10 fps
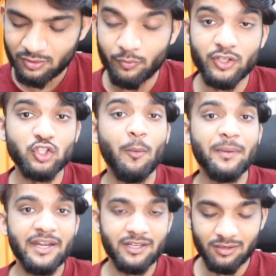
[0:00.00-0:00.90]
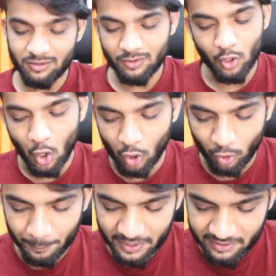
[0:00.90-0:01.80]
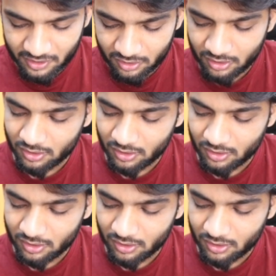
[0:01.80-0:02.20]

Which operator? OR operator.